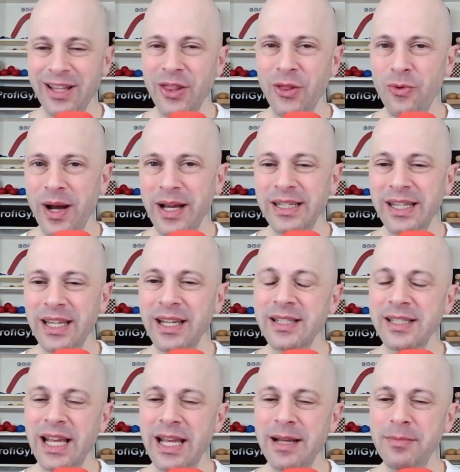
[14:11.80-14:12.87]
The white king
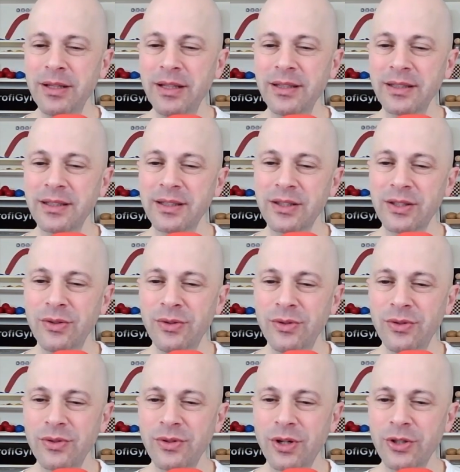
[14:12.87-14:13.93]
is able
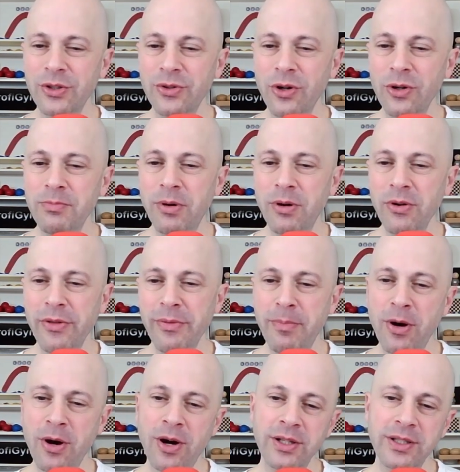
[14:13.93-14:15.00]
to control both
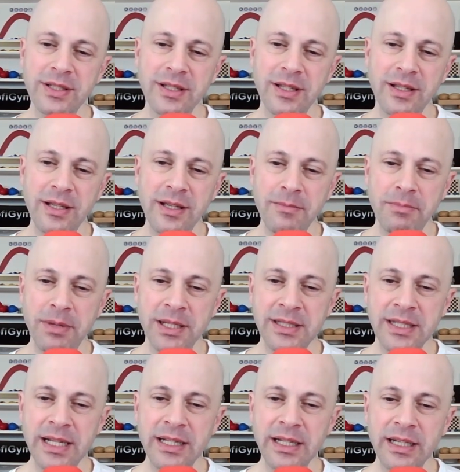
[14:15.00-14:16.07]
pawns by
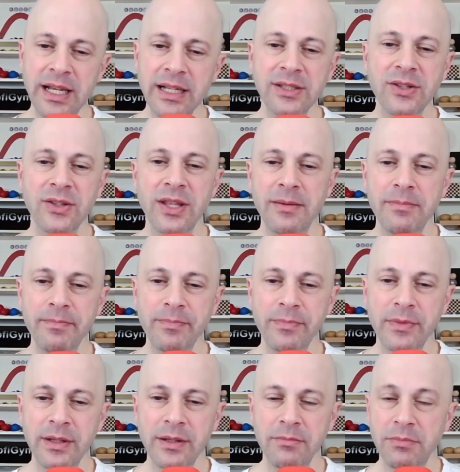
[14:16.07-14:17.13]
standing next to them,
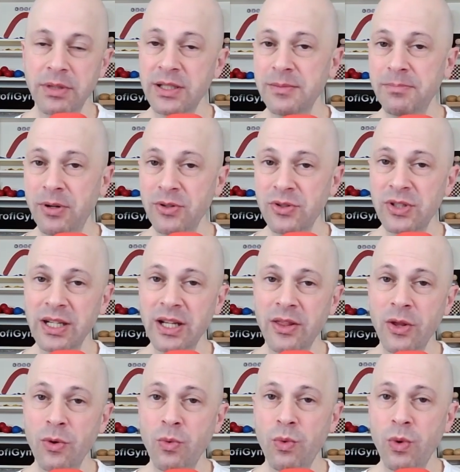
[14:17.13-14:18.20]
but supposedly
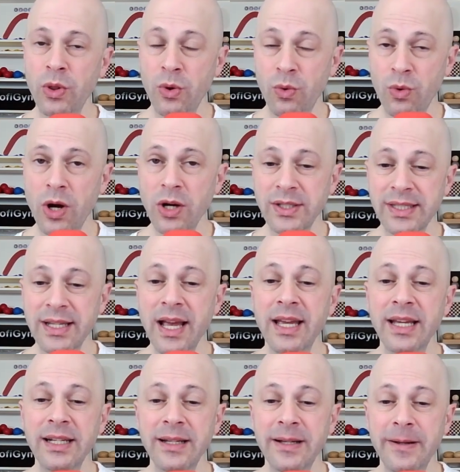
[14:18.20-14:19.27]
on the wrong
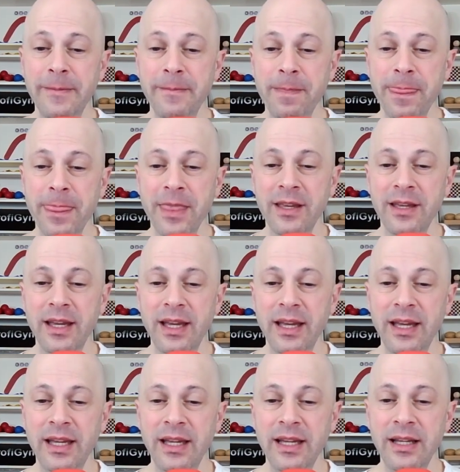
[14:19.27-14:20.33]
side.
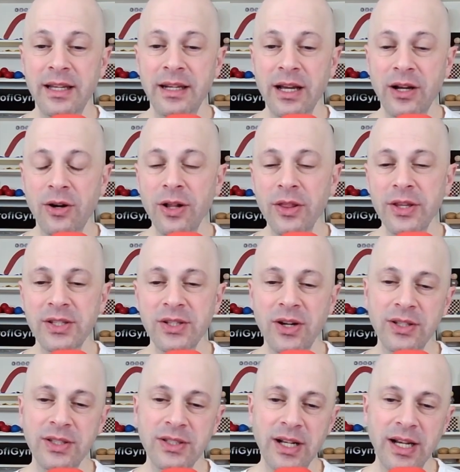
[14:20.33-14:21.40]
And I call this
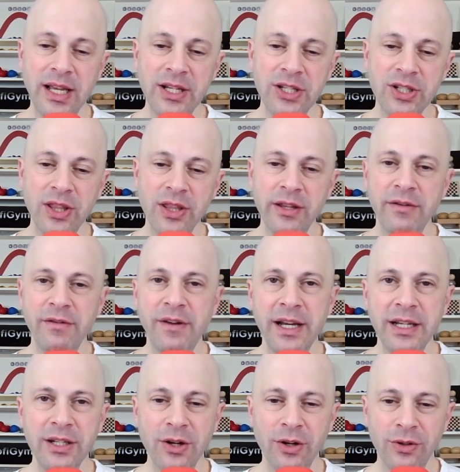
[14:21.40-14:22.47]
constellation the
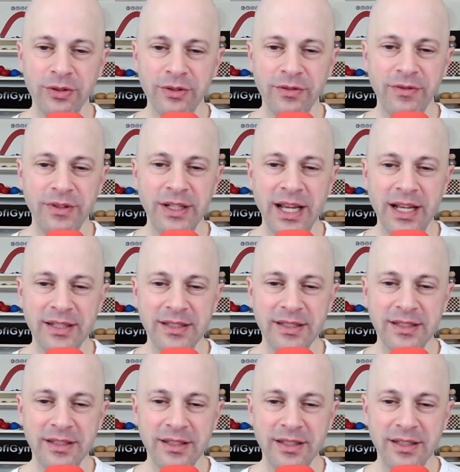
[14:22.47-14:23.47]
Feingold finesse,